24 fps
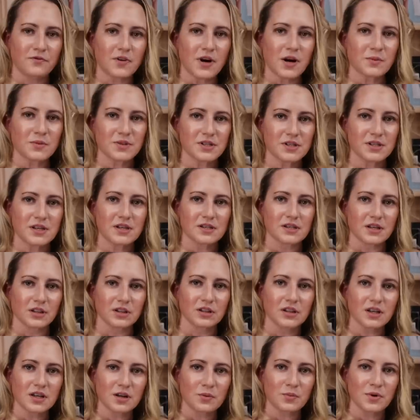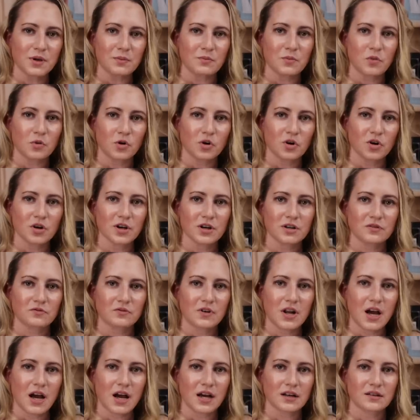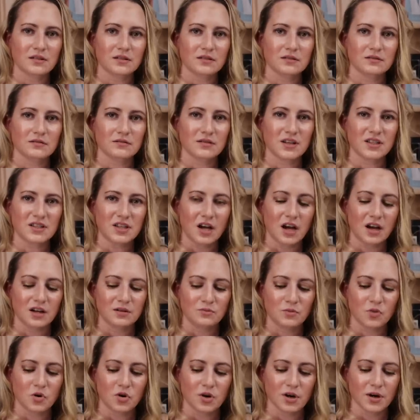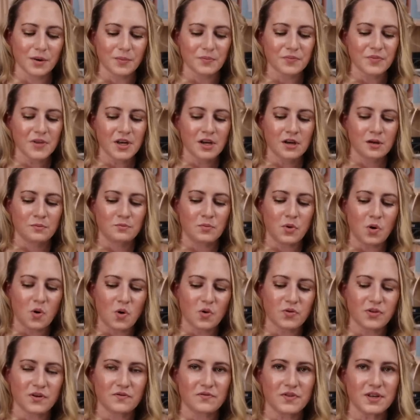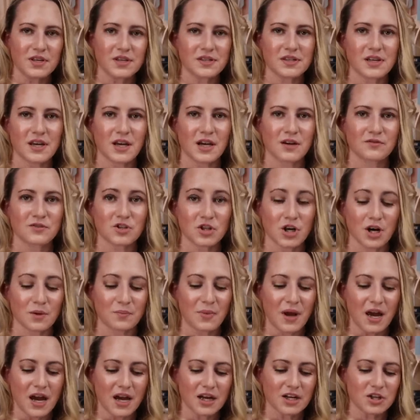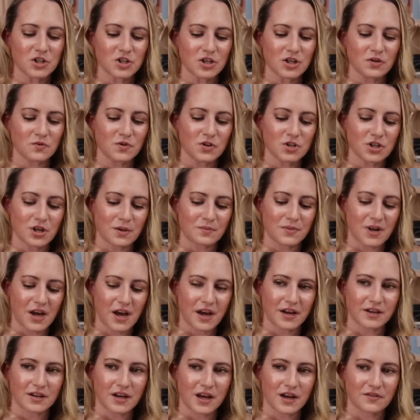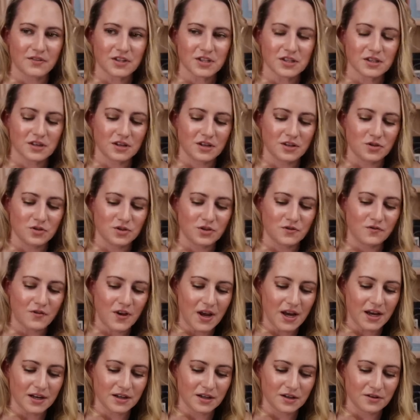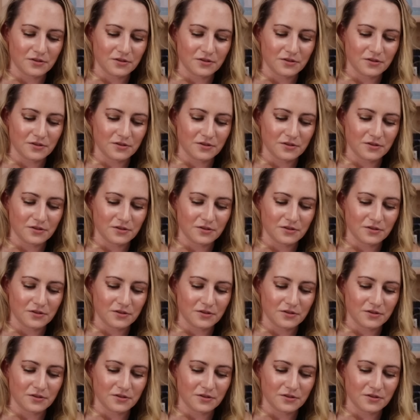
the Farmacy is a little bit more, not a ton more. Both of these have jar packaging, which I'm not obviously a huge fan